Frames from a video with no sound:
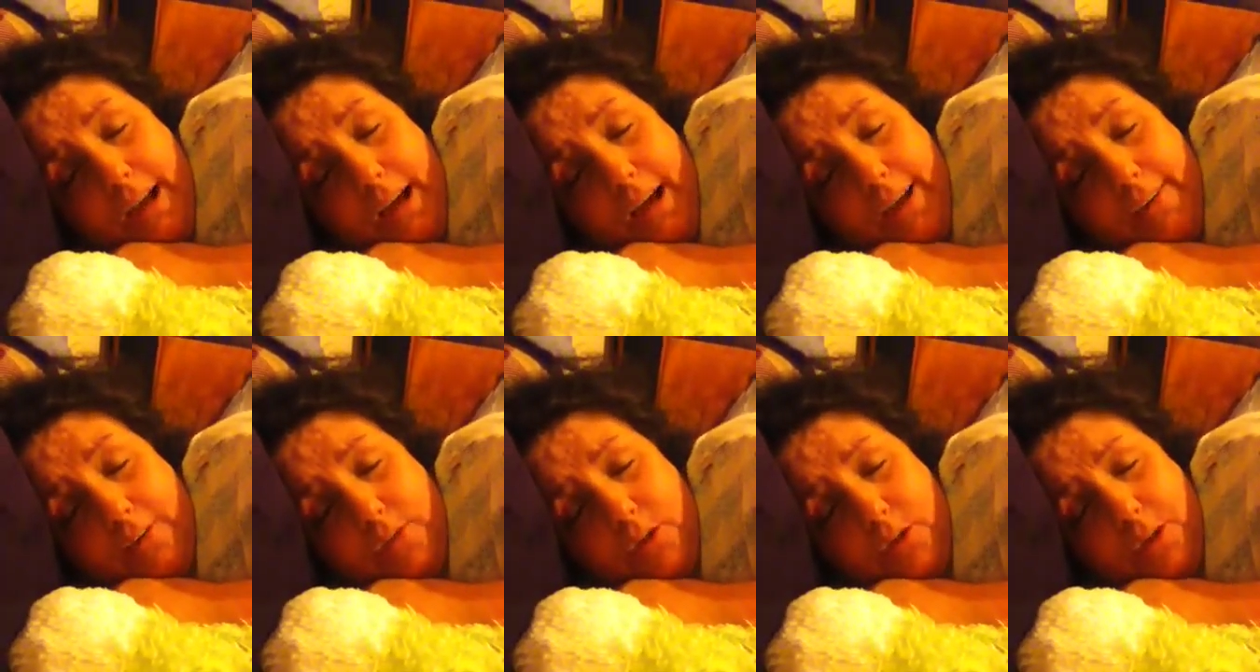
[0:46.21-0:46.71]

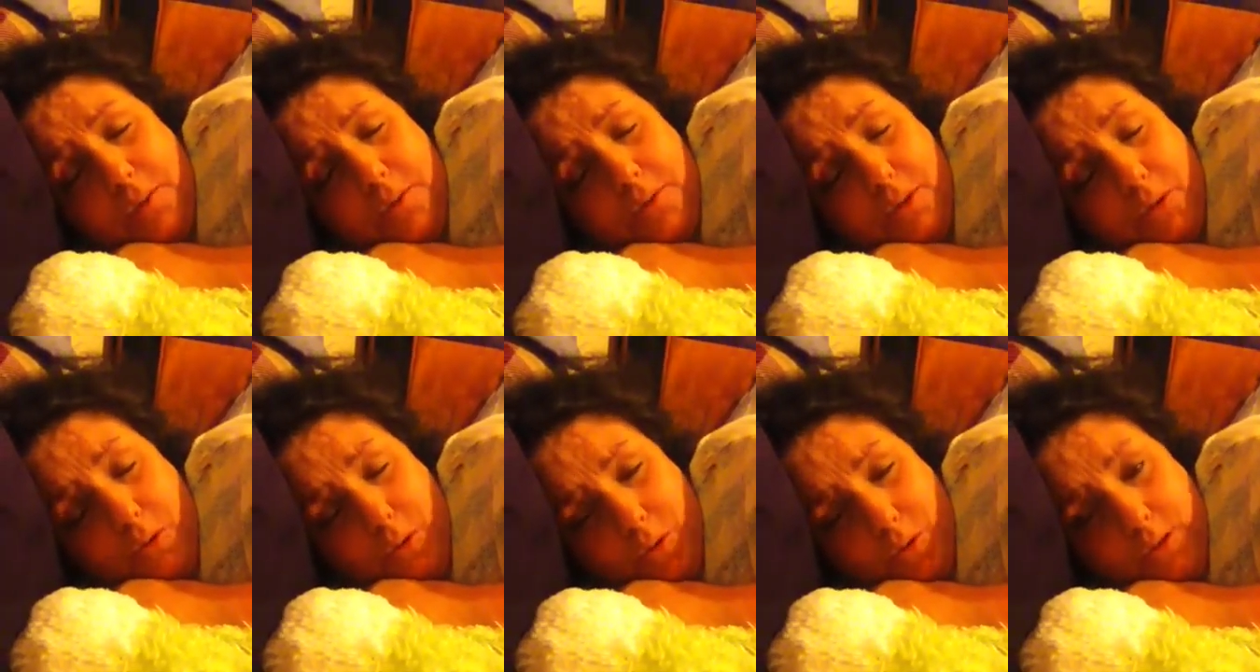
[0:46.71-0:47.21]
have dreams,
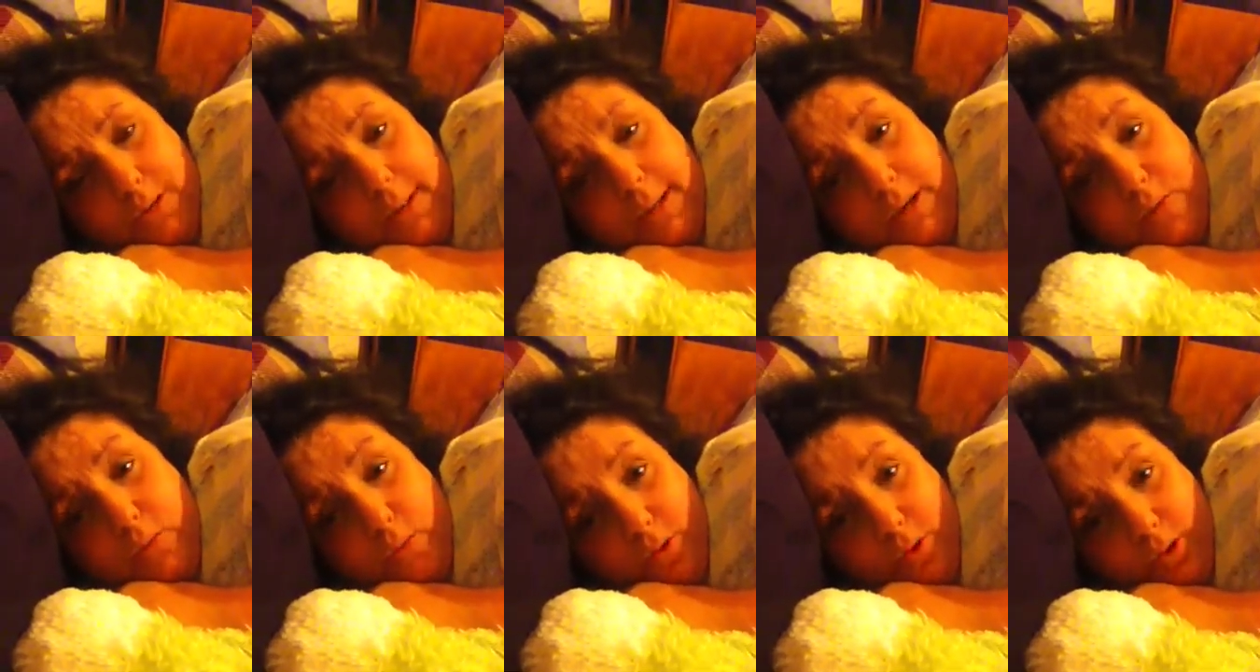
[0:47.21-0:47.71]
goals,
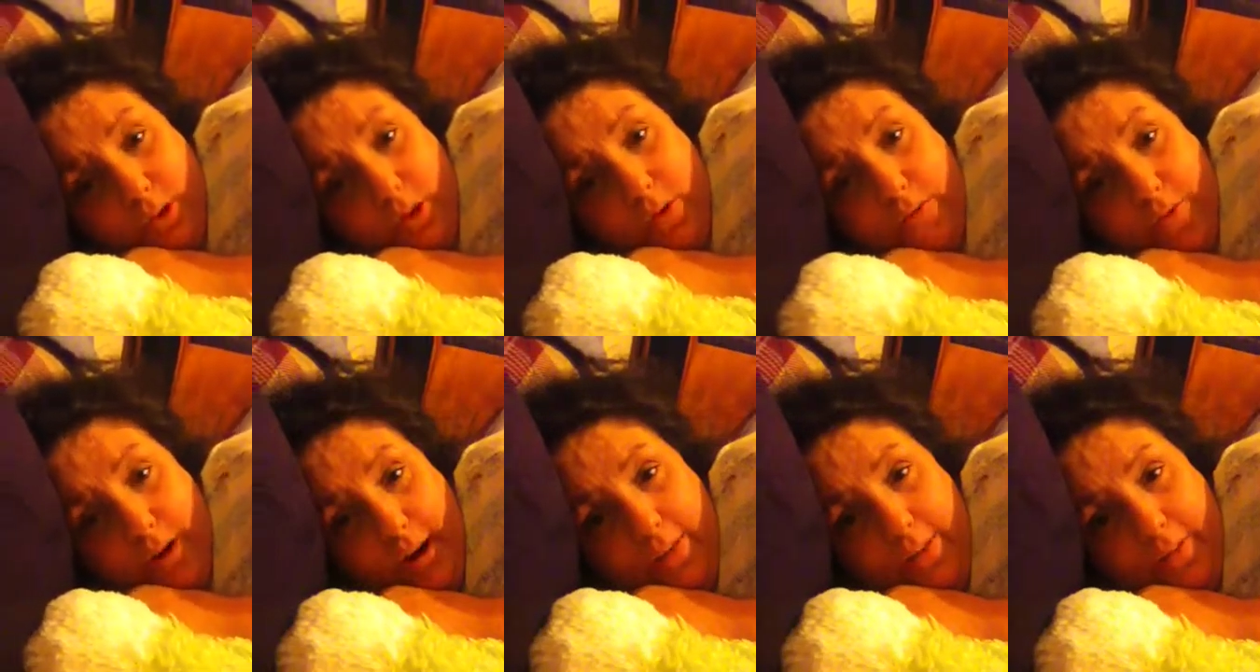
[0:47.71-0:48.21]
and really
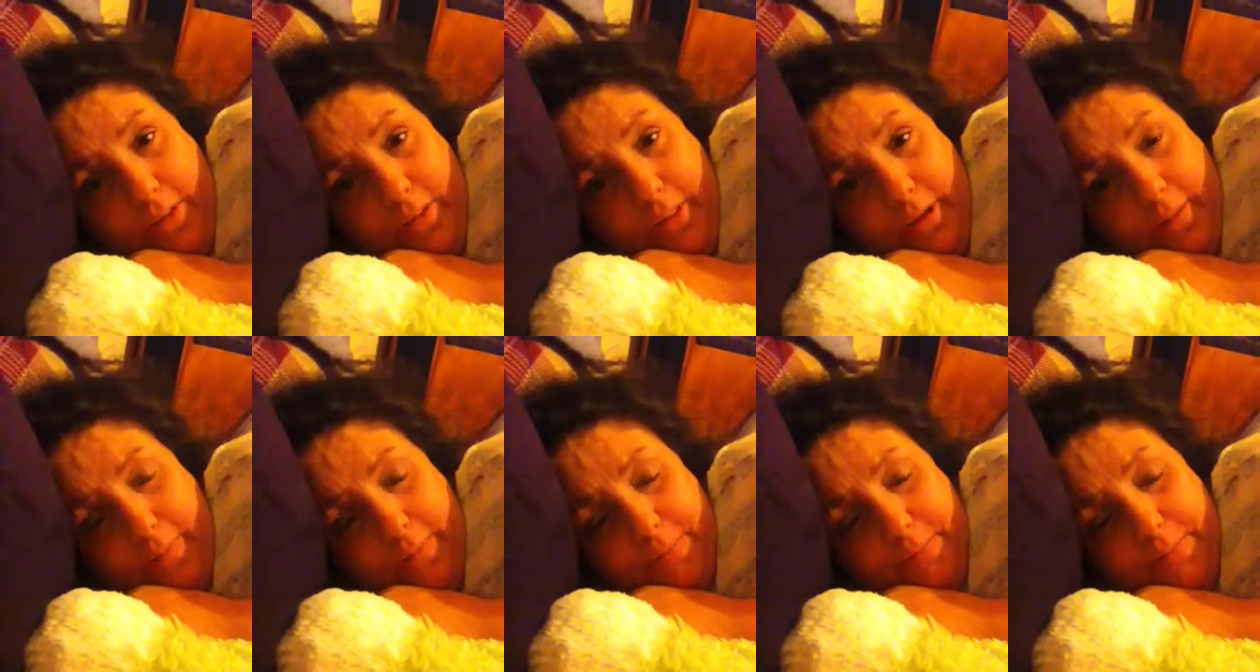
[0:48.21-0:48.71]
fight for
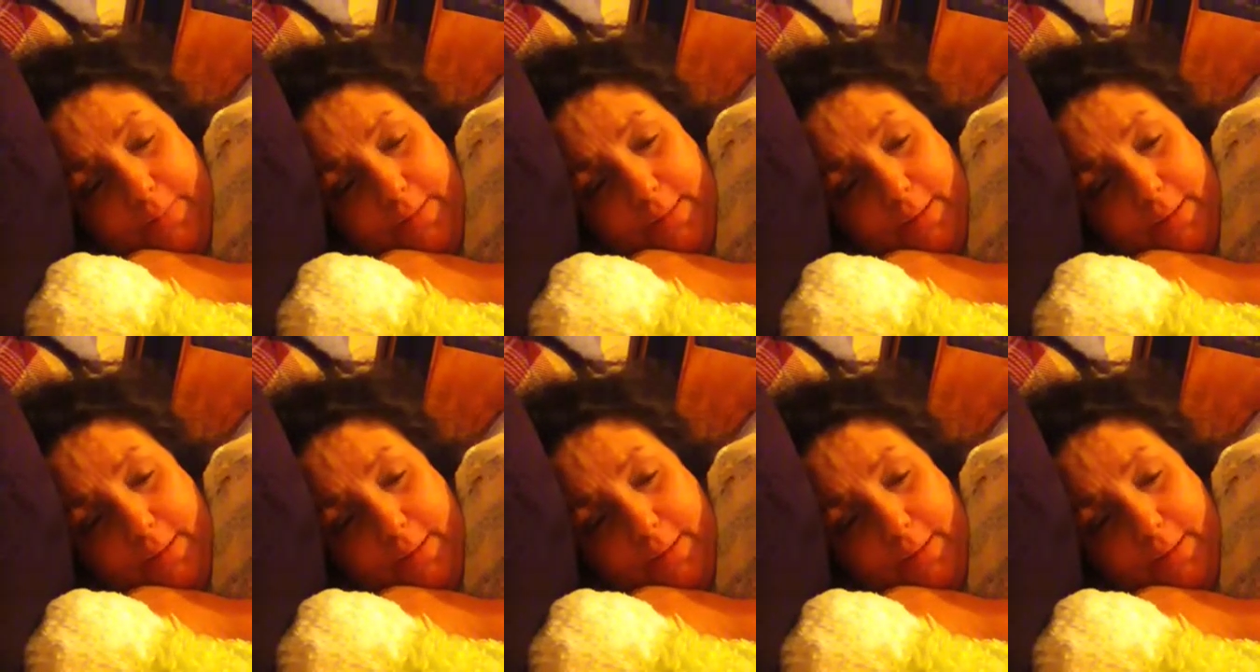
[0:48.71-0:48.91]
them.